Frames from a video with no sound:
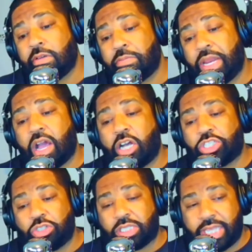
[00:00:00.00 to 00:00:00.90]
But I
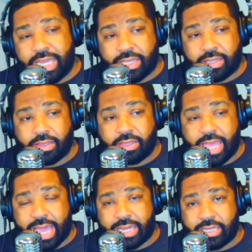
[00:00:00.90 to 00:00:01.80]
also think
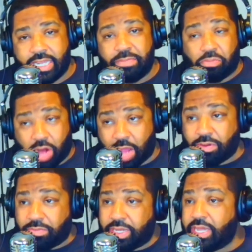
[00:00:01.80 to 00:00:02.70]
that he
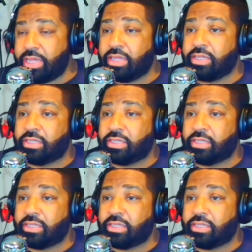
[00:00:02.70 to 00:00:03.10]
probably